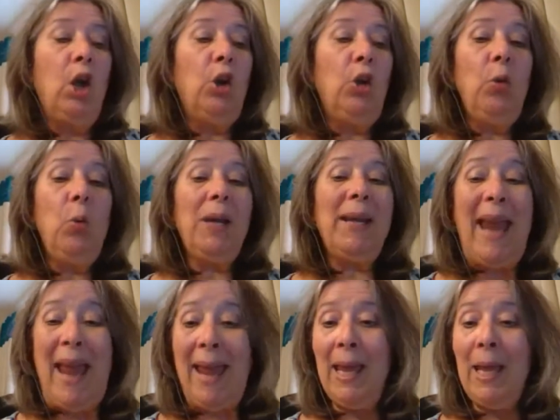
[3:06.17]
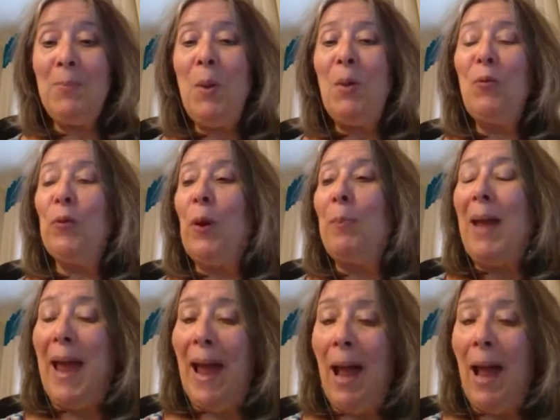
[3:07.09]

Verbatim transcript: who came from